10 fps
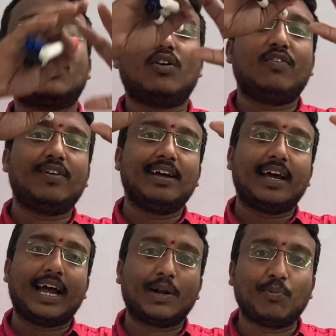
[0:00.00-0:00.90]
of
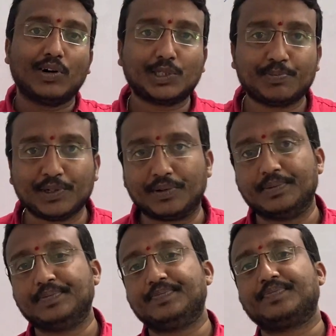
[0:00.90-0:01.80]
atmosphere.
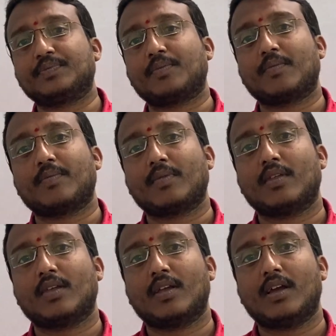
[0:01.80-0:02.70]

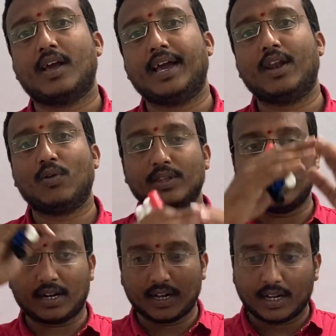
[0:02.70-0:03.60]
Around
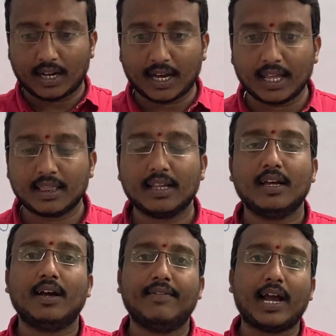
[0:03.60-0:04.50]
the earth
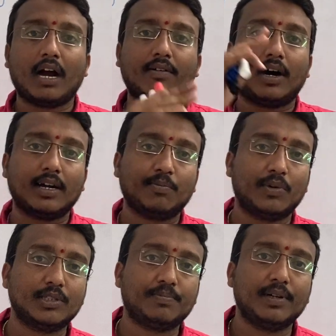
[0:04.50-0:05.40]
we have
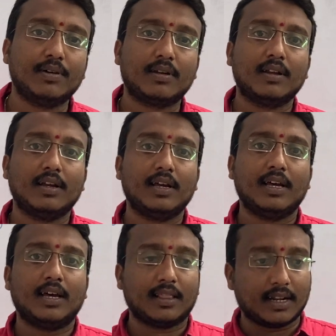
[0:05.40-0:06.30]
atmosphere.
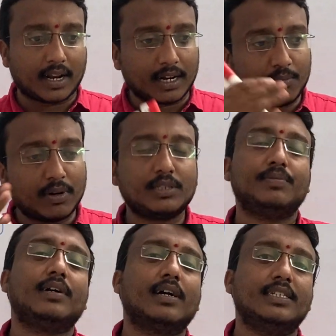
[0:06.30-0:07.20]
That
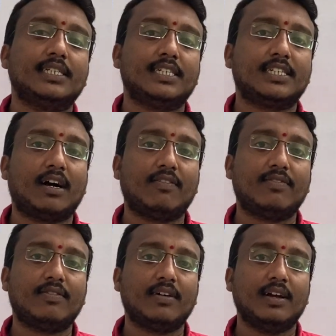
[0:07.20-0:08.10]
atmosphere consists of
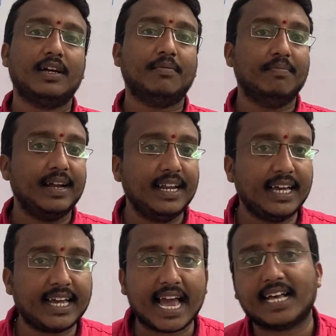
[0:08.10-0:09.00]

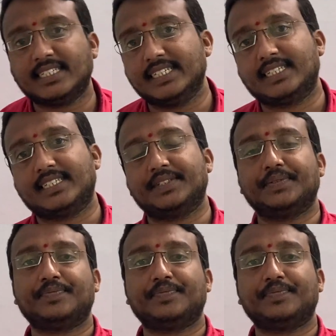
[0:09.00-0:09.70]
many gases